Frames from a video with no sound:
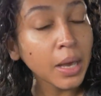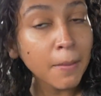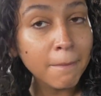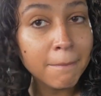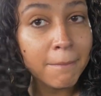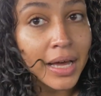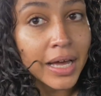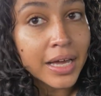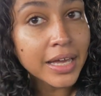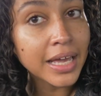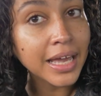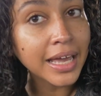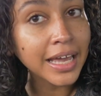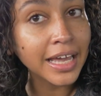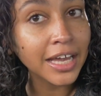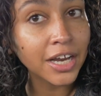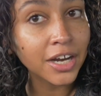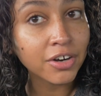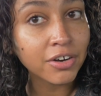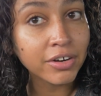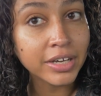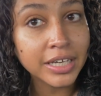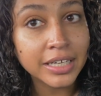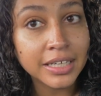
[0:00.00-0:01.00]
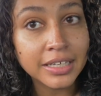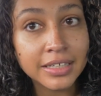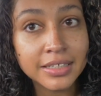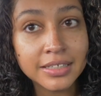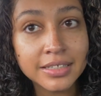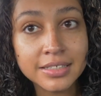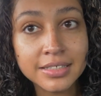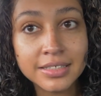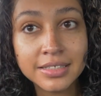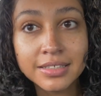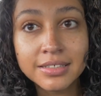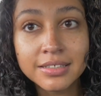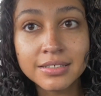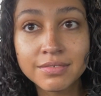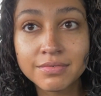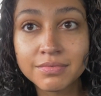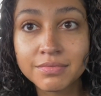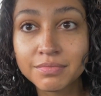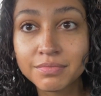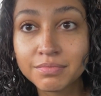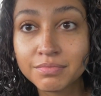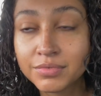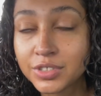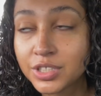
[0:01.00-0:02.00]
My hair is
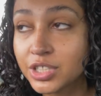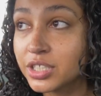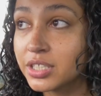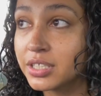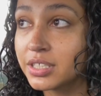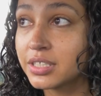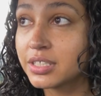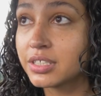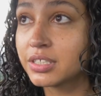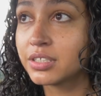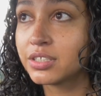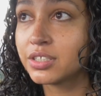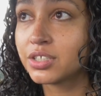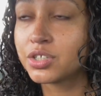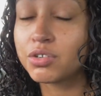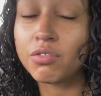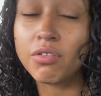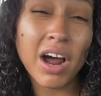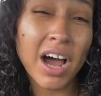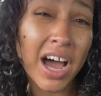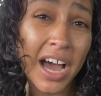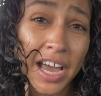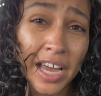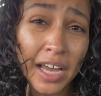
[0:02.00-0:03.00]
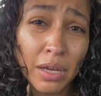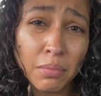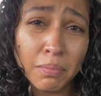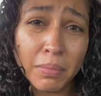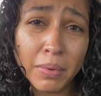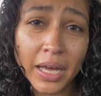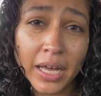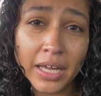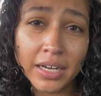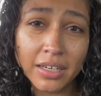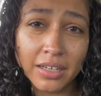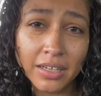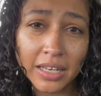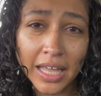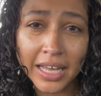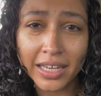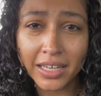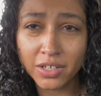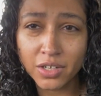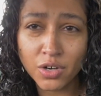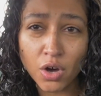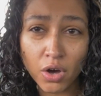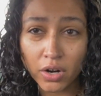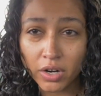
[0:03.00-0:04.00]
just dry, but like
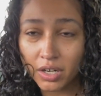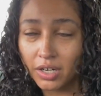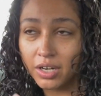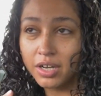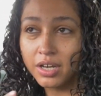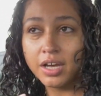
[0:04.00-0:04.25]
not